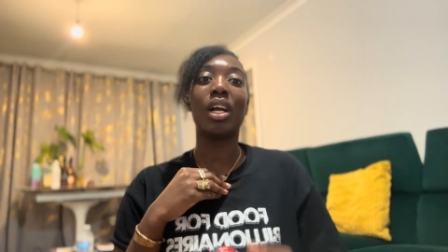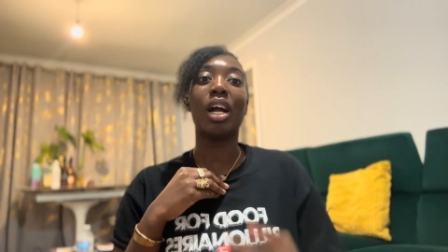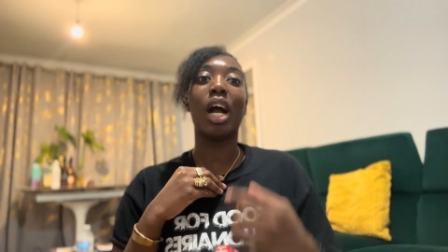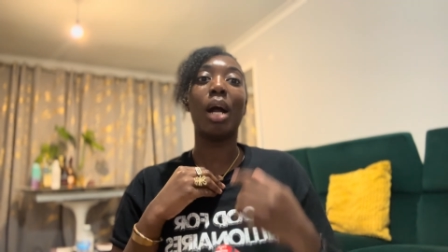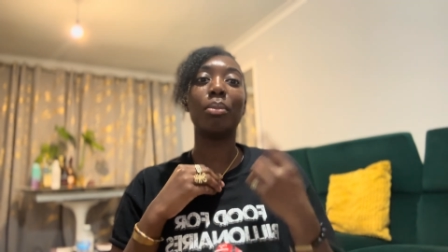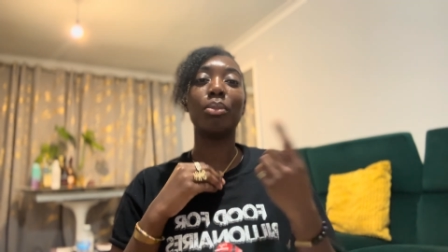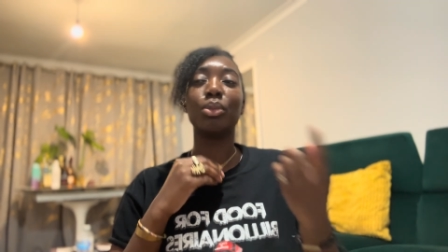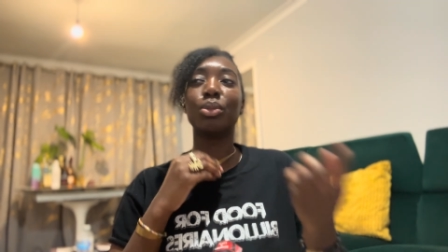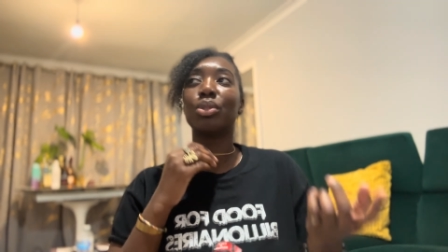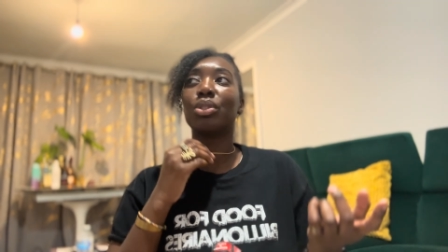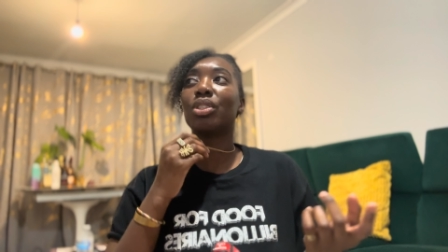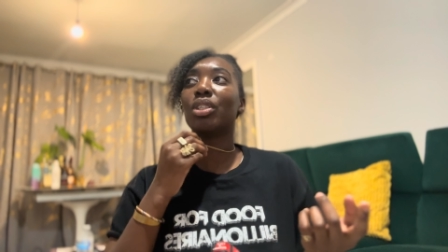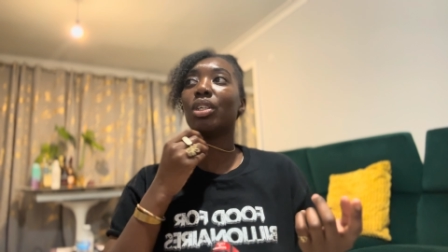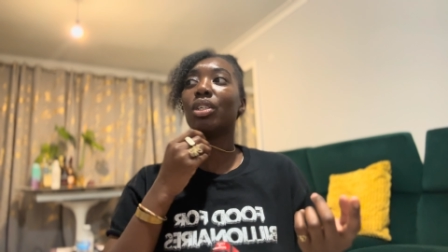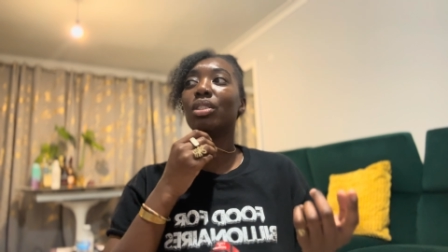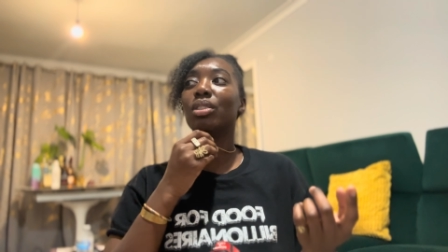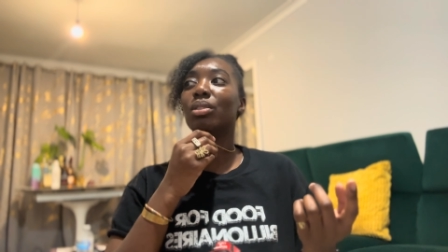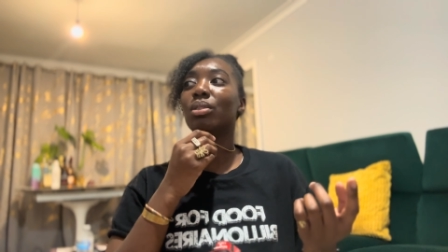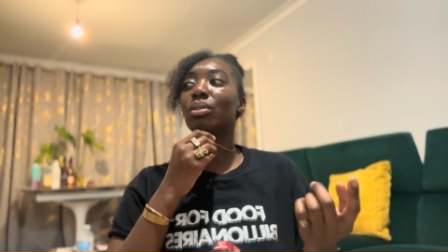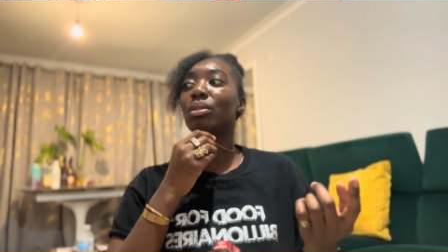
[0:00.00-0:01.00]
I'm
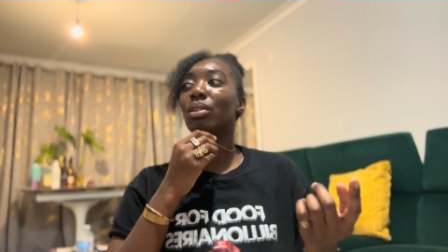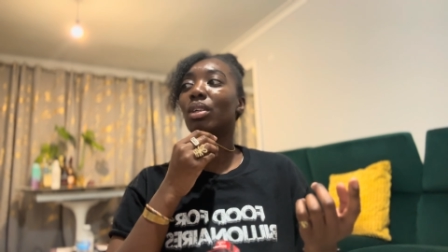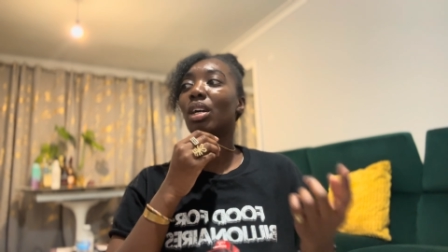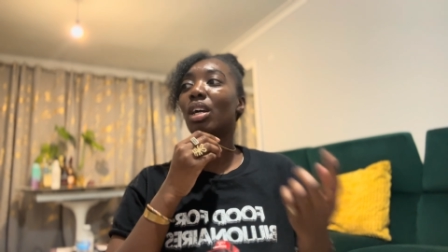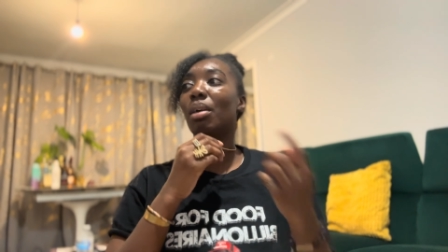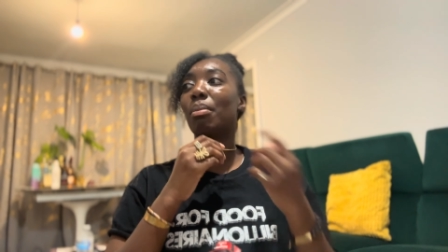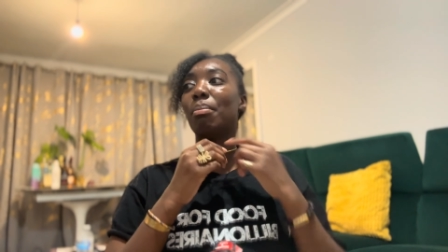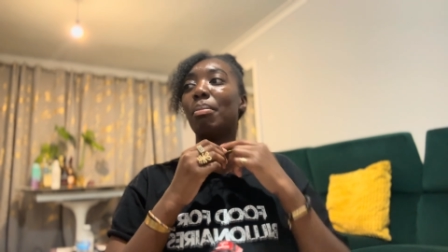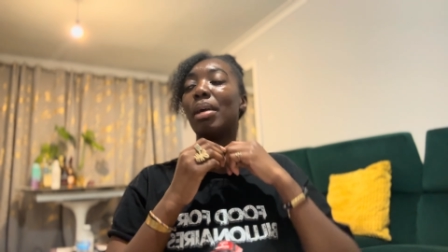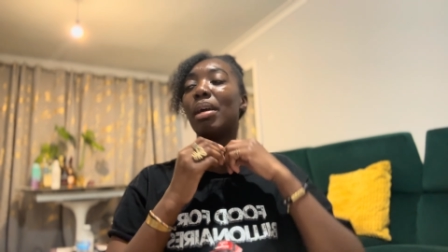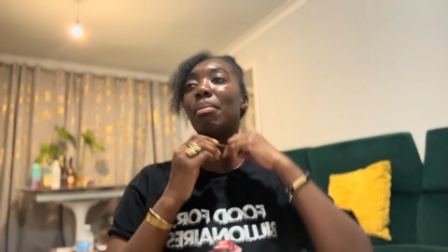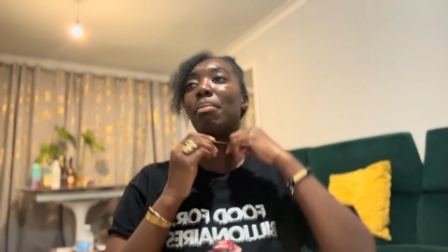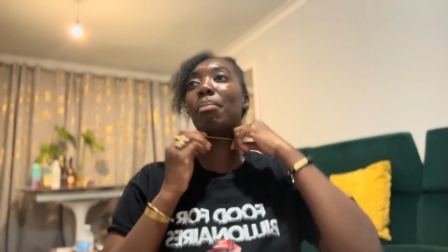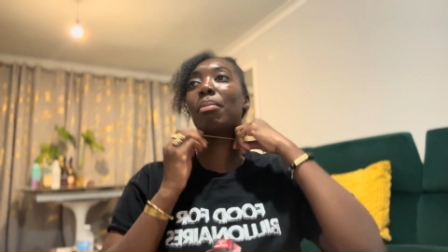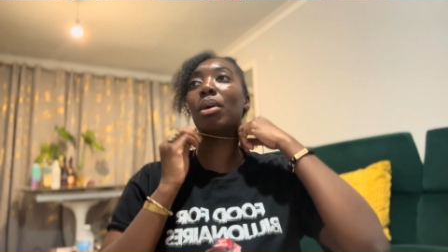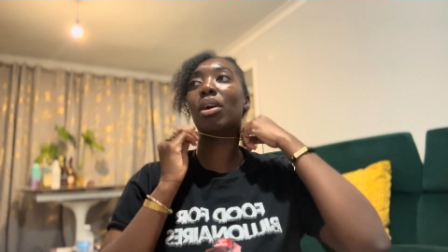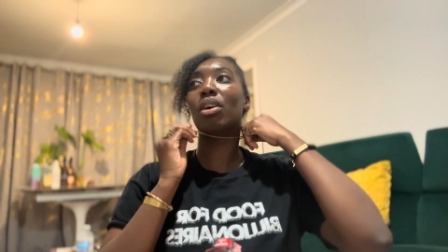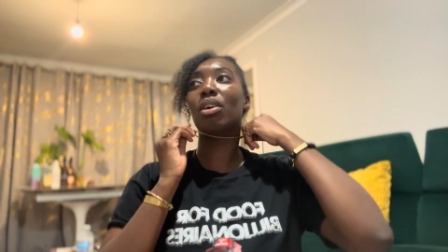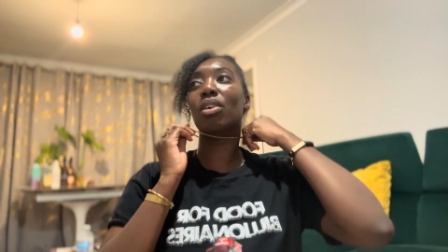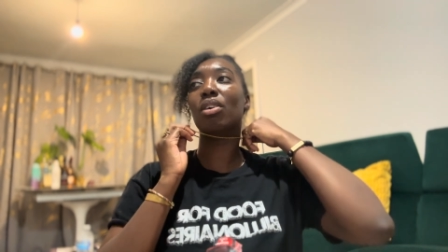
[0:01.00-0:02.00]
also a
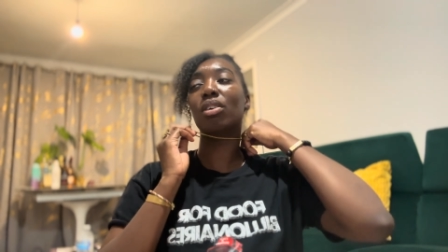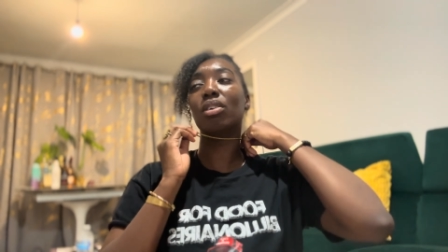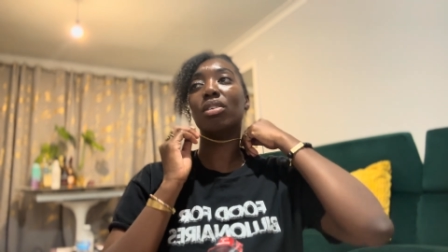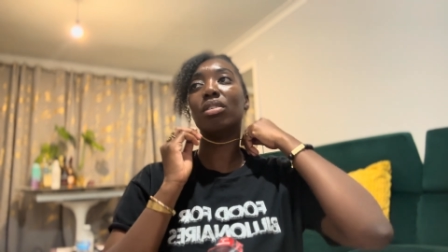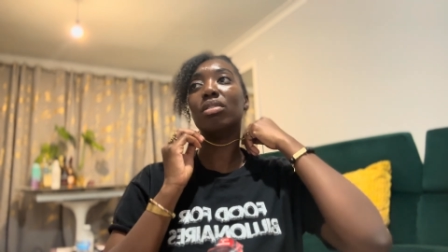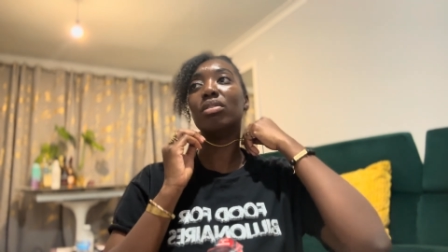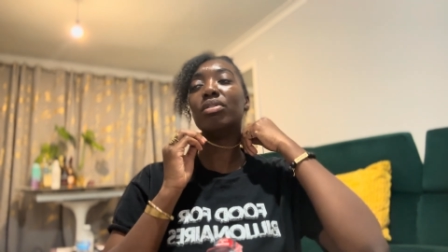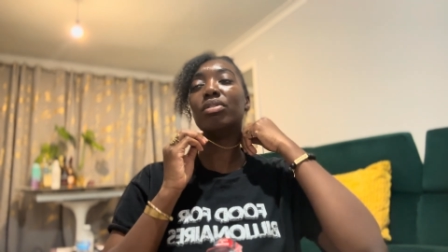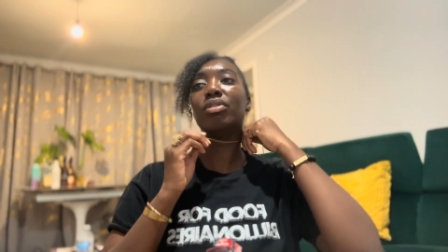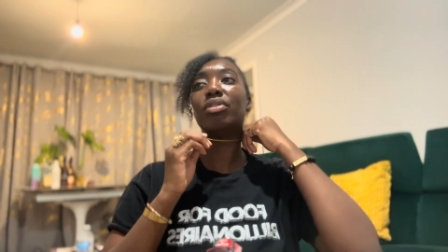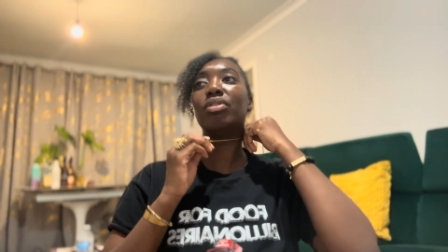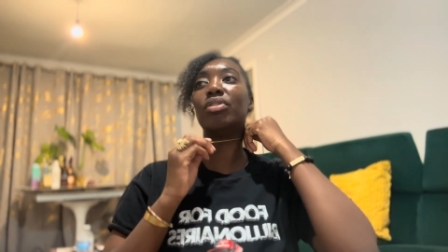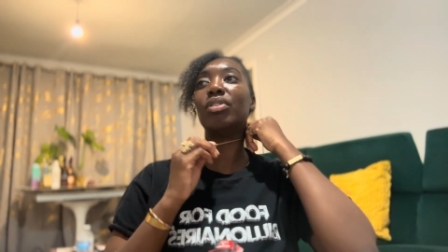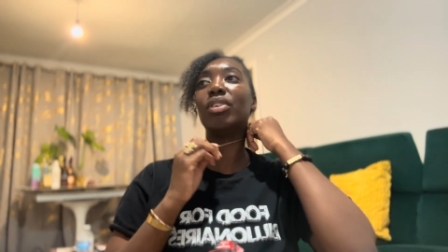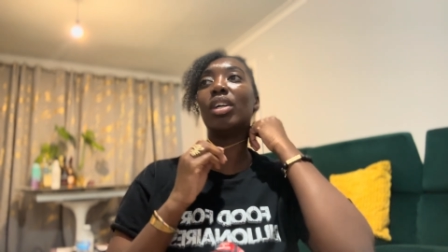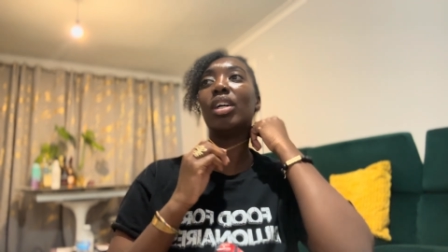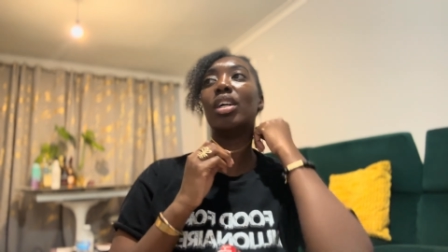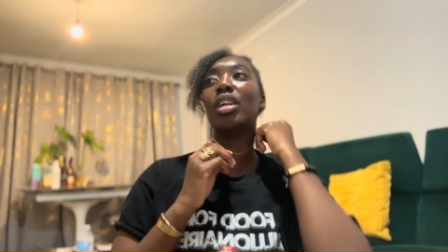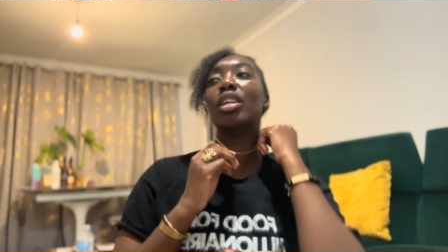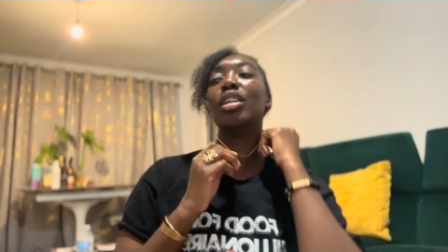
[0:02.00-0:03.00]
member of
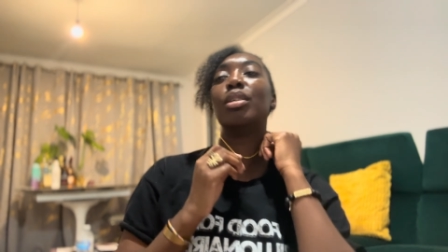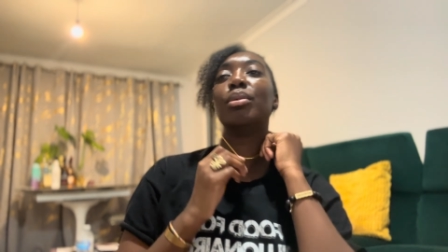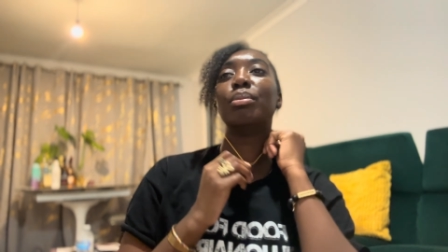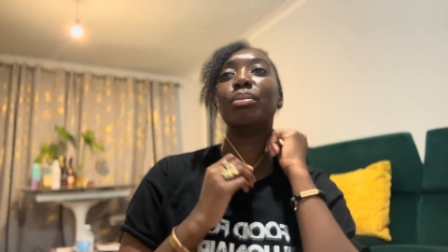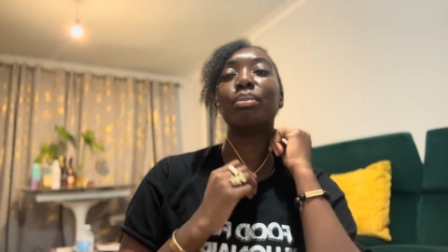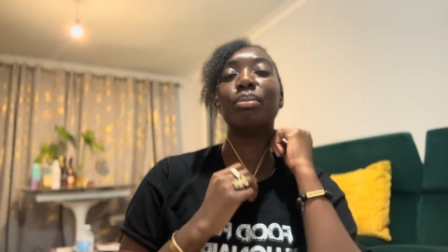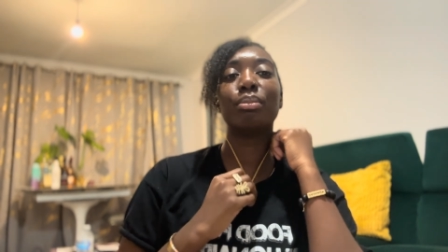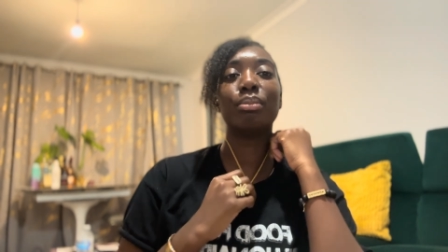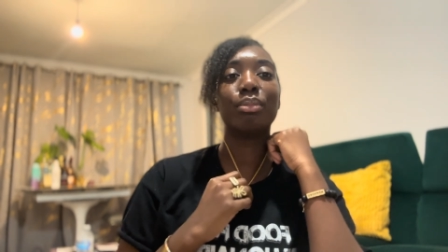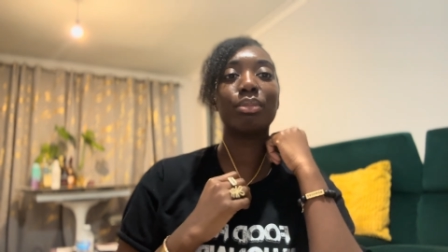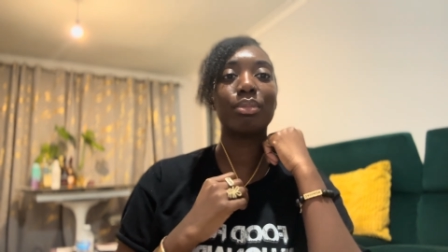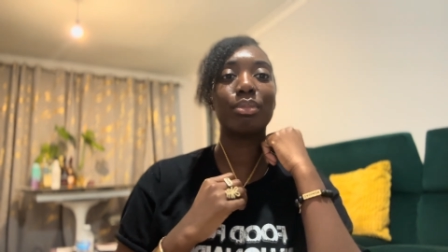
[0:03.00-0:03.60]
I'm